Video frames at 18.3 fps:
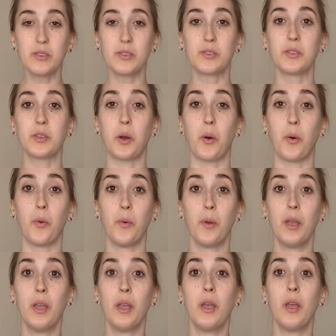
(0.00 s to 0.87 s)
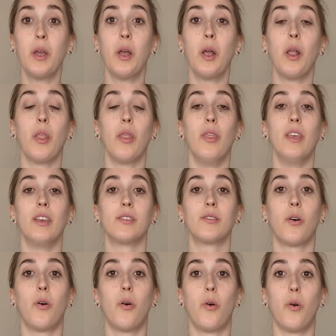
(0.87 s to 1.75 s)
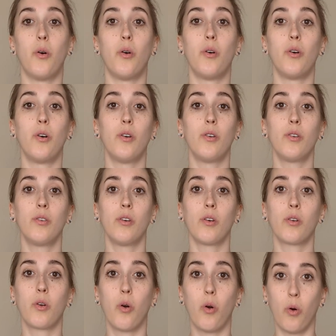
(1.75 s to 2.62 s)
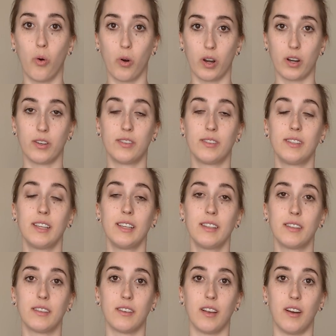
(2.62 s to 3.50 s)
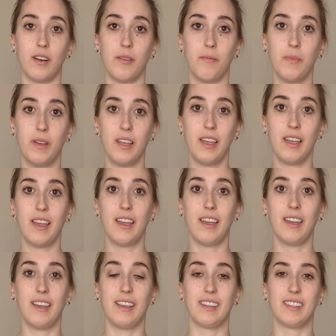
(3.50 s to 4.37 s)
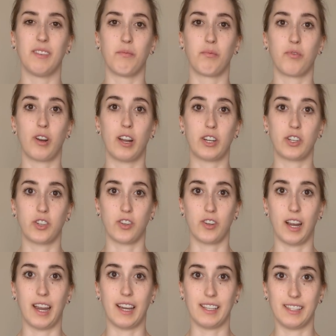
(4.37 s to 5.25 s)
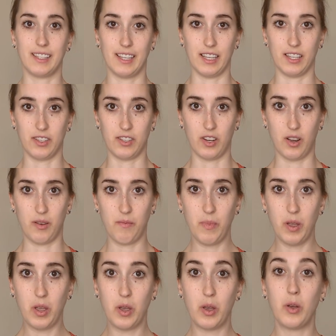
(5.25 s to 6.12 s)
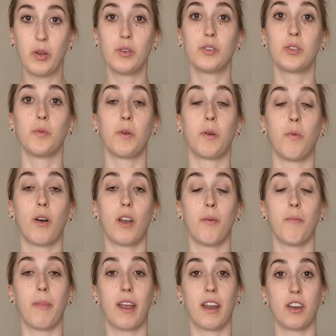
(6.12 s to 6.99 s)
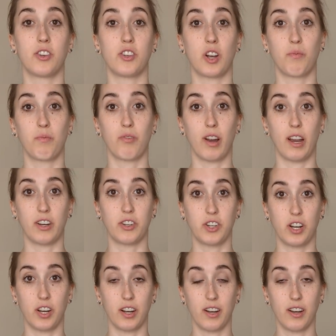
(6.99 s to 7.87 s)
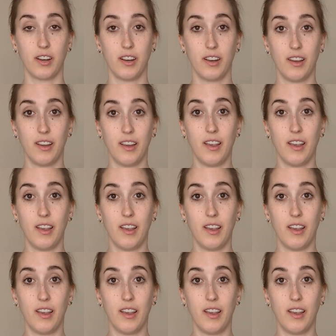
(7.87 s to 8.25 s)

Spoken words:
So this whole core system is a pressurized system, so we want to manage our pressure.